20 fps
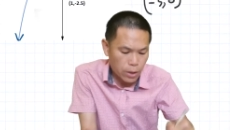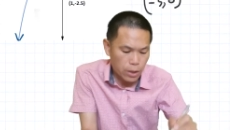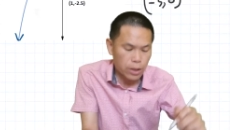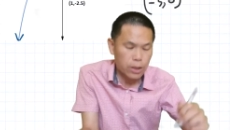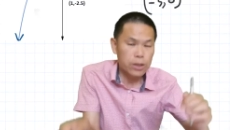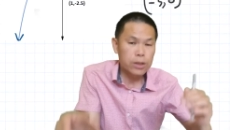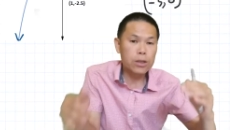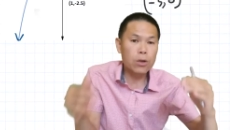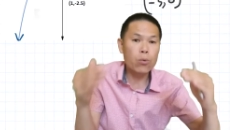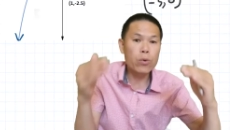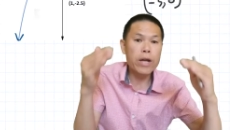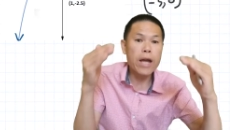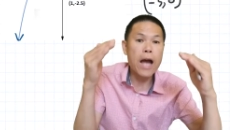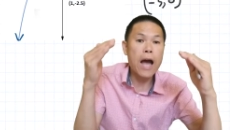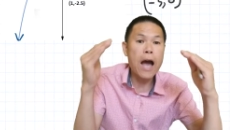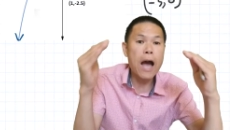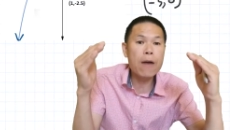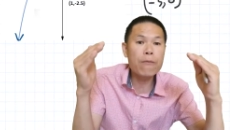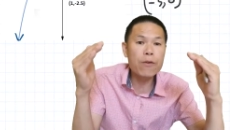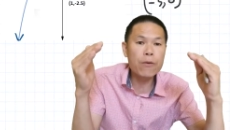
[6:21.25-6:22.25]
So we
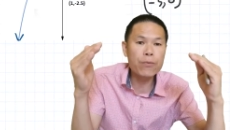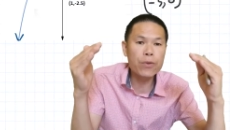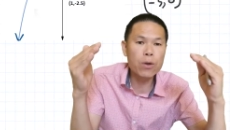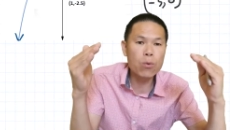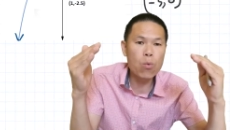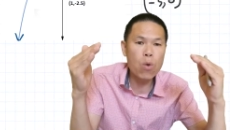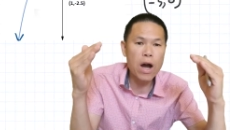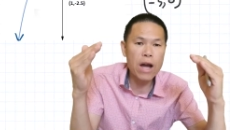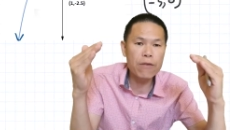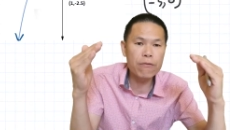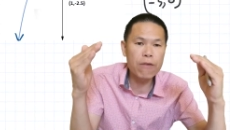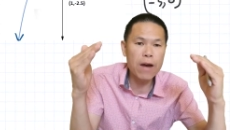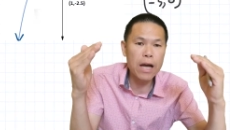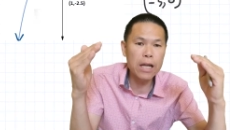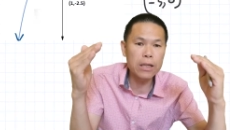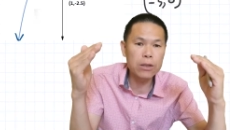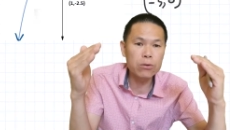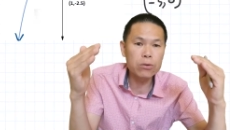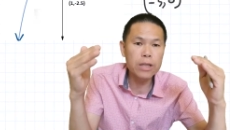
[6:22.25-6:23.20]
half of the y value,